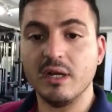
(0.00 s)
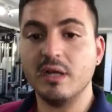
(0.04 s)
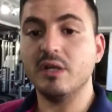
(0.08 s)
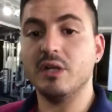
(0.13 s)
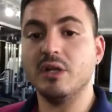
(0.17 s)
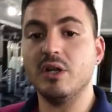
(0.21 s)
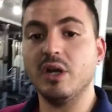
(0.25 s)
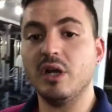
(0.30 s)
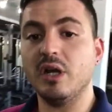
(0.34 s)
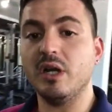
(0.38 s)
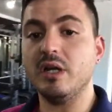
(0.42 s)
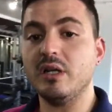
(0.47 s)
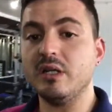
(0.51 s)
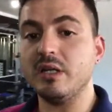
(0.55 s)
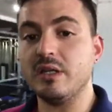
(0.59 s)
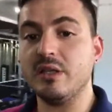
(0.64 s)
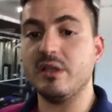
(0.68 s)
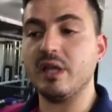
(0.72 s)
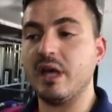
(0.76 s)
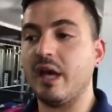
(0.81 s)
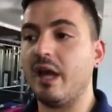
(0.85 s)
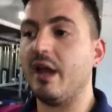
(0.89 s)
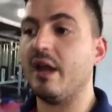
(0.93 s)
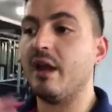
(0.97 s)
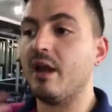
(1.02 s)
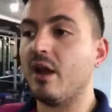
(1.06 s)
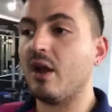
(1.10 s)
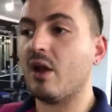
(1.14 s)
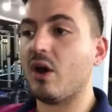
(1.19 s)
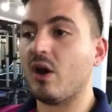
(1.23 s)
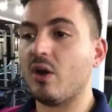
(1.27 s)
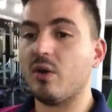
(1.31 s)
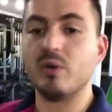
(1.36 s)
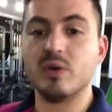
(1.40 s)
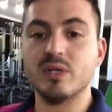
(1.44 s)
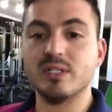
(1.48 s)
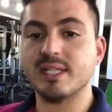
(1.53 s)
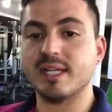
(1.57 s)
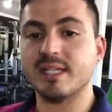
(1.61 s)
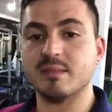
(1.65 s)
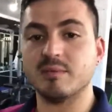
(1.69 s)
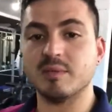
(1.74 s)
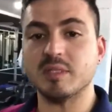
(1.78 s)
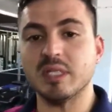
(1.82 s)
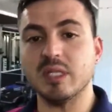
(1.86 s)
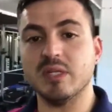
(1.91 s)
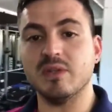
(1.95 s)
You know, and I always
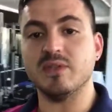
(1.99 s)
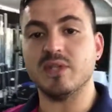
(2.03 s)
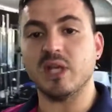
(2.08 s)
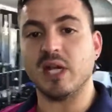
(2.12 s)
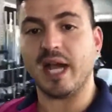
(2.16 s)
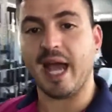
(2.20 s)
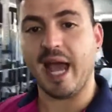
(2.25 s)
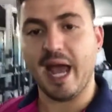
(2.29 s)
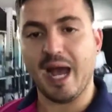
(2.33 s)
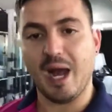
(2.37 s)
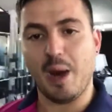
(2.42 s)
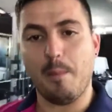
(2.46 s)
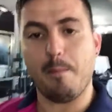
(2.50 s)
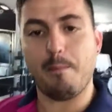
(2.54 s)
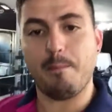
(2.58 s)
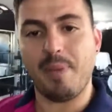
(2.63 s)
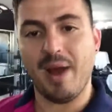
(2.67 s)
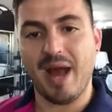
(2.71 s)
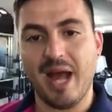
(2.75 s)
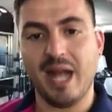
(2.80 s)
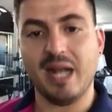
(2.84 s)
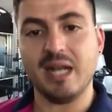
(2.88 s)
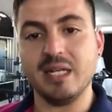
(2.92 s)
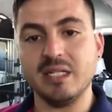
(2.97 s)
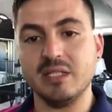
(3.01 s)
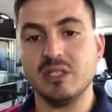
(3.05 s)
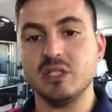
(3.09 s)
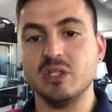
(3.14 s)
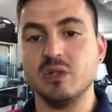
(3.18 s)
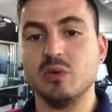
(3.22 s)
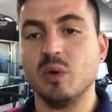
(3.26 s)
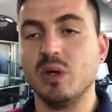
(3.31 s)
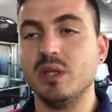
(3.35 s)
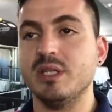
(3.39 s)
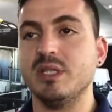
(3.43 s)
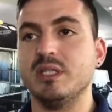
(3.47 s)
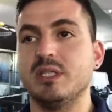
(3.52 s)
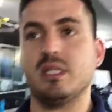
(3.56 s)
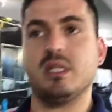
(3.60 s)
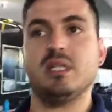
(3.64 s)
ask myself, like, how badly do you want this?